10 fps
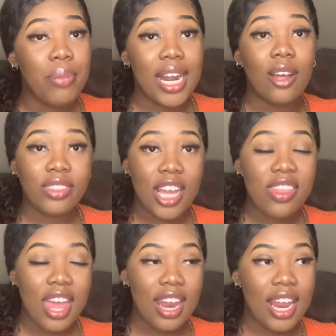put out there
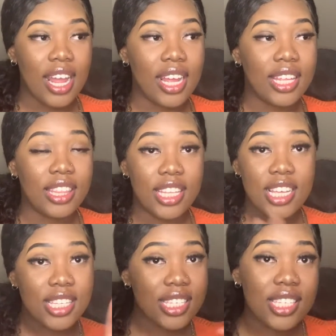that like
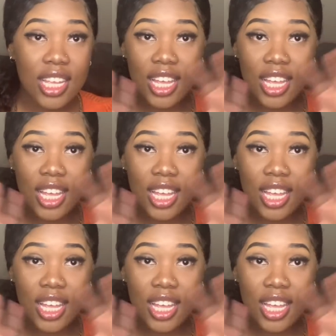this,